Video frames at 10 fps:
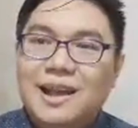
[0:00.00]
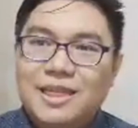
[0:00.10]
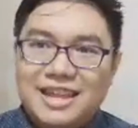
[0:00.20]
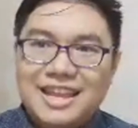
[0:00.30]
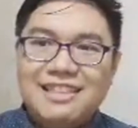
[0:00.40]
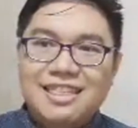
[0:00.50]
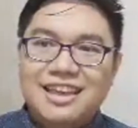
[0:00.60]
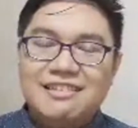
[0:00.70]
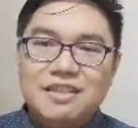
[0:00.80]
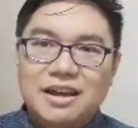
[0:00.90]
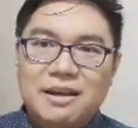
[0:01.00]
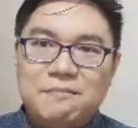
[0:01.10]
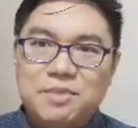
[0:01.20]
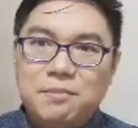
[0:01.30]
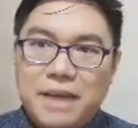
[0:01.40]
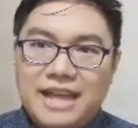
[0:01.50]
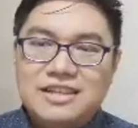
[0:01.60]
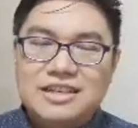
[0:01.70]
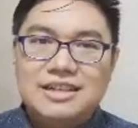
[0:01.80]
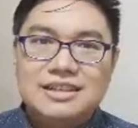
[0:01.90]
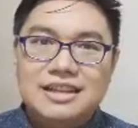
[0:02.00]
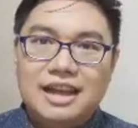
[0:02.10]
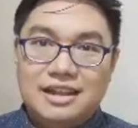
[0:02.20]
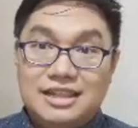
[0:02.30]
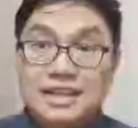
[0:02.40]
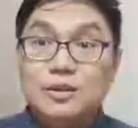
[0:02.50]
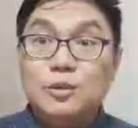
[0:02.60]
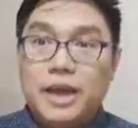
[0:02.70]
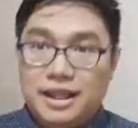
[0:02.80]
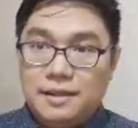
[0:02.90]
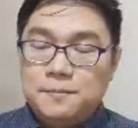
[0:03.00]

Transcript: that I think the pageant did well.